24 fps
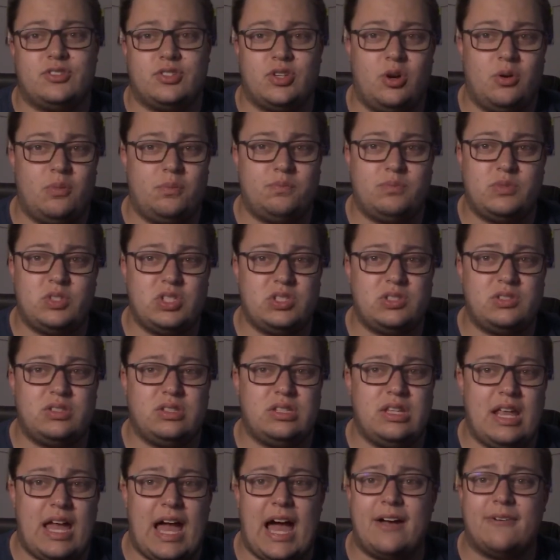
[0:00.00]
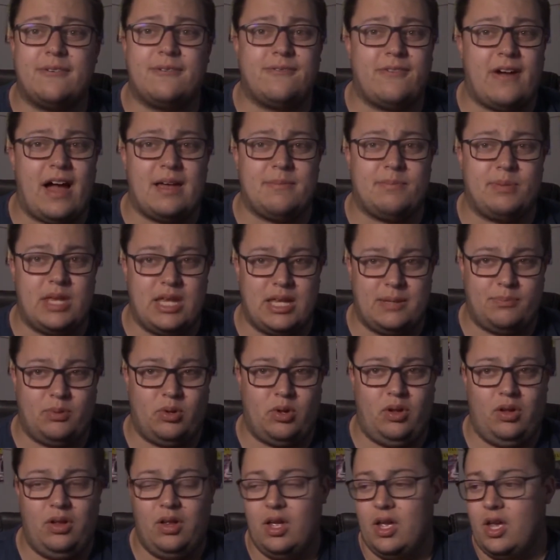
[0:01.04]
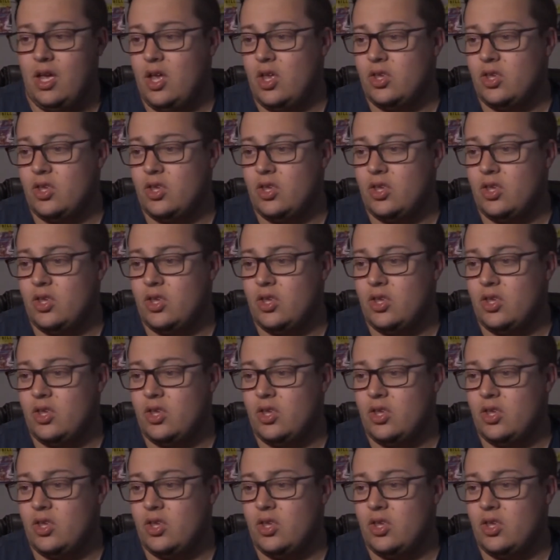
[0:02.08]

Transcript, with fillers: So just have five people.